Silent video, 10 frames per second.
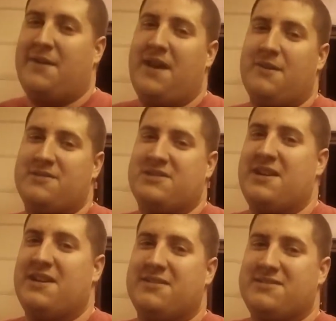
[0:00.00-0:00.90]
hours
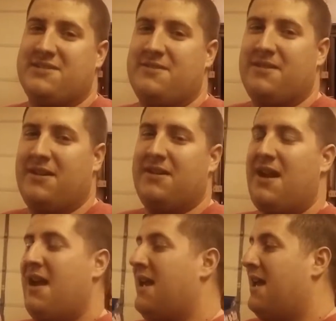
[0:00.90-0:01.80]
now, so
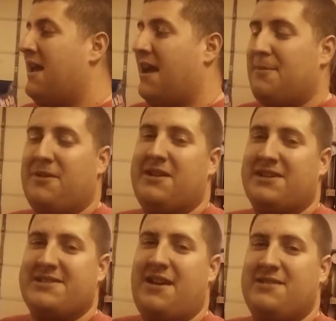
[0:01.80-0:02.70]
I'm pretty
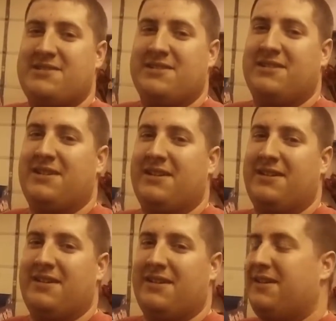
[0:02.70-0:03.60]
exhausted,
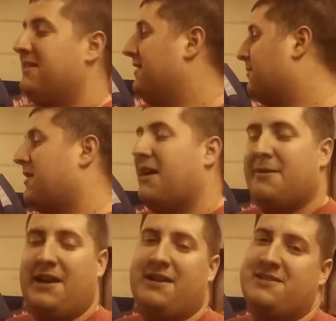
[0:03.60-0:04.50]
and I'm glad
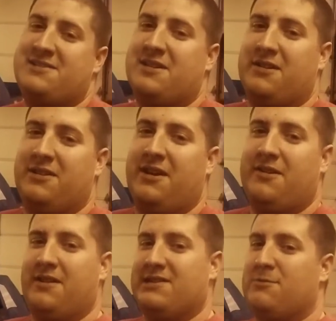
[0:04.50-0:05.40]
we got this done
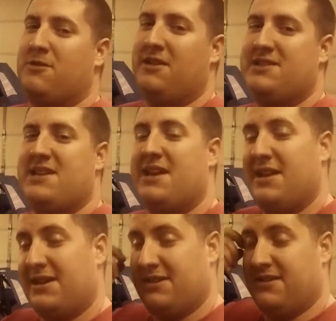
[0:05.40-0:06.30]
though. That's one less
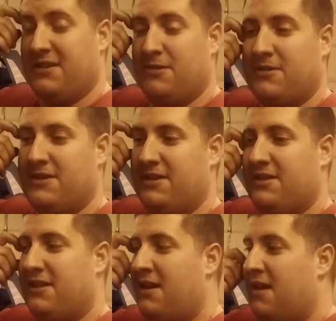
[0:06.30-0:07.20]
headache to deal
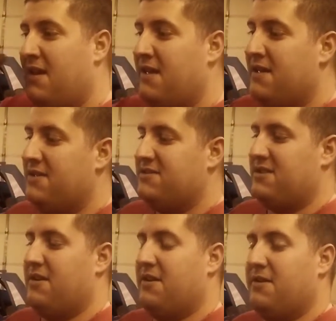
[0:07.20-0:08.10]
with.
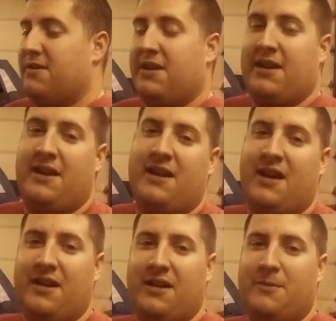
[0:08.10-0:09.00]
So yeah,
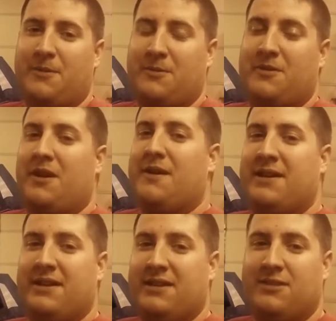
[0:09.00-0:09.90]
I'm going to go ahead
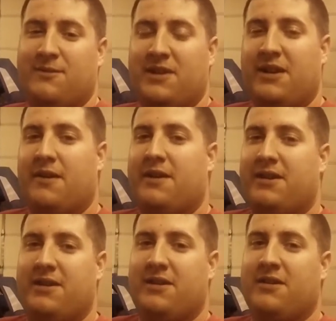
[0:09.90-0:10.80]
and end the video
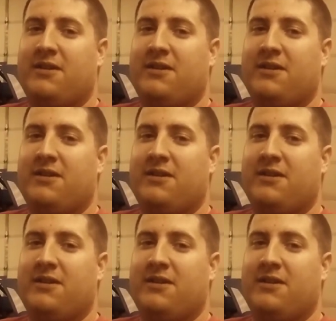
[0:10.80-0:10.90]
here.